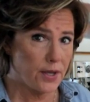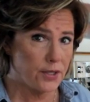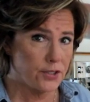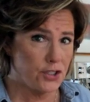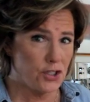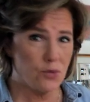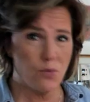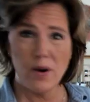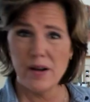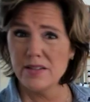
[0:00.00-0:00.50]
Do
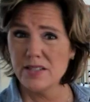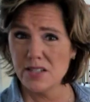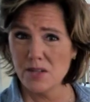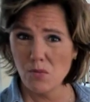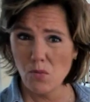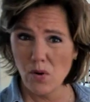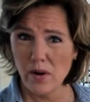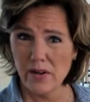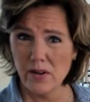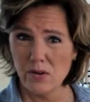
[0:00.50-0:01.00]
you want
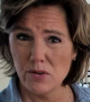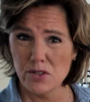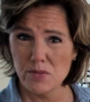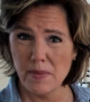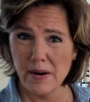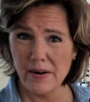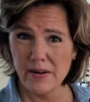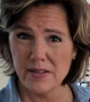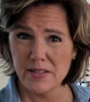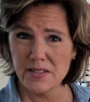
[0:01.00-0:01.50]
someone who's
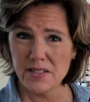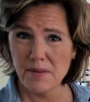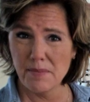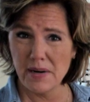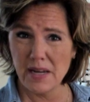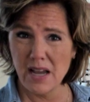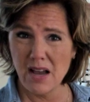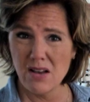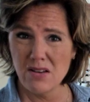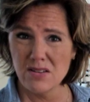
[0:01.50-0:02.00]
married to
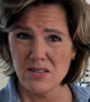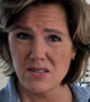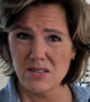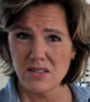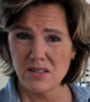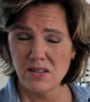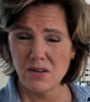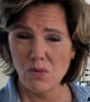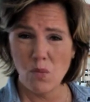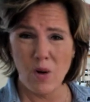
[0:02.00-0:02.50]
somebody
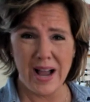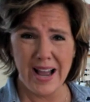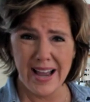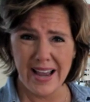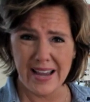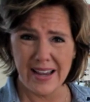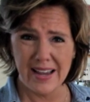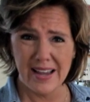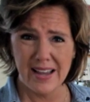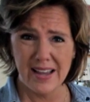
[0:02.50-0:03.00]
else?
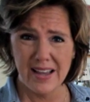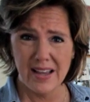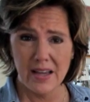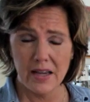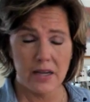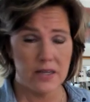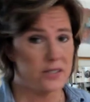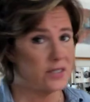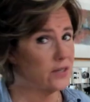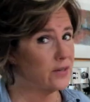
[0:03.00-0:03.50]
Why?
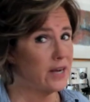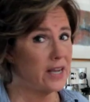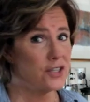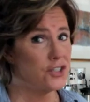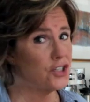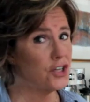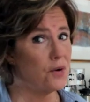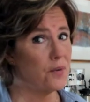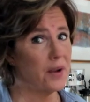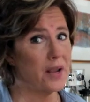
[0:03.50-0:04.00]
Because they're not
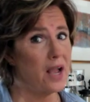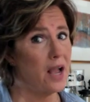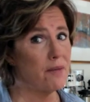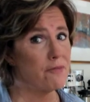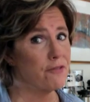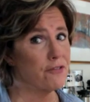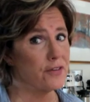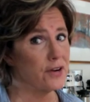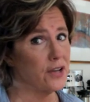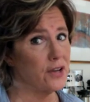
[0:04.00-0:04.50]
showing up
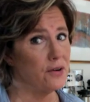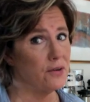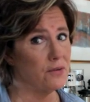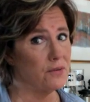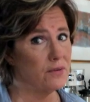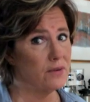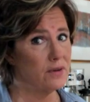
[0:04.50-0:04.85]
for you.